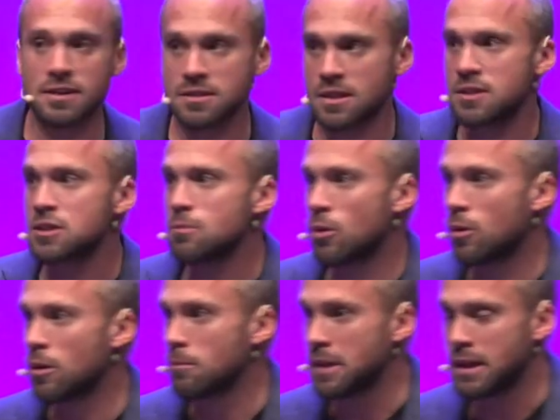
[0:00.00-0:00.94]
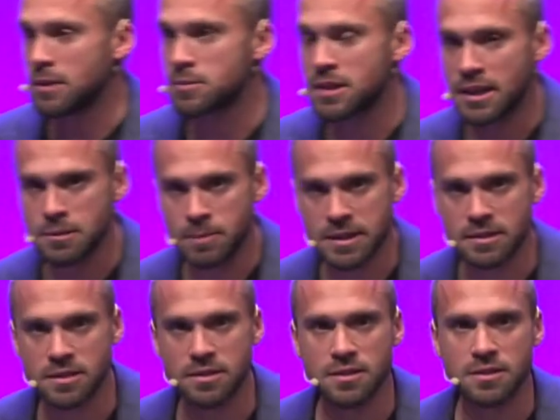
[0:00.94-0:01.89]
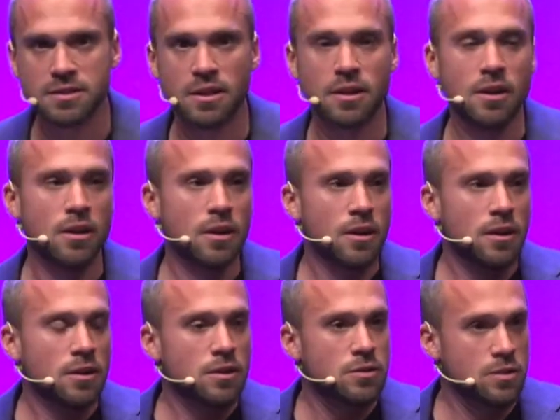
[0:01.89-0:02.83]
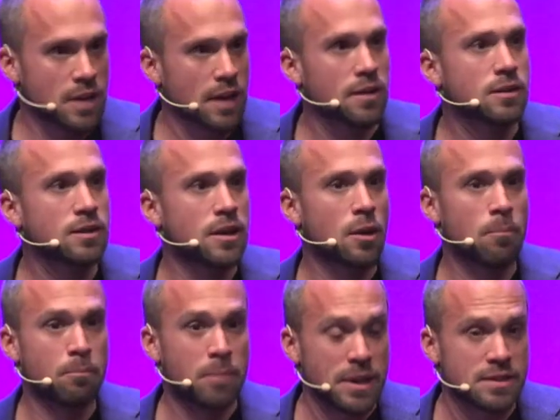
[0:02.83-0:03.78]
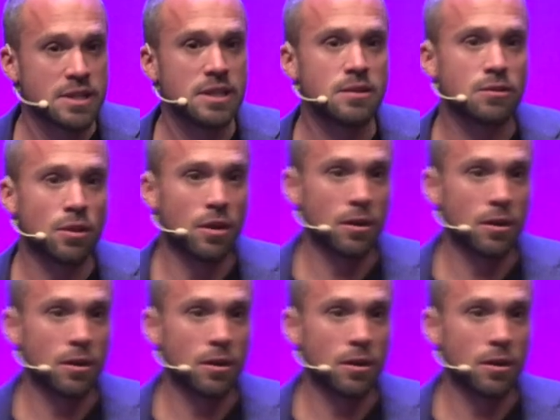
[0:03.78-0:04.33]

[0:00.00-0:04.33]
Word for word: and small and medium-sized businesses. Together, they are busy uh,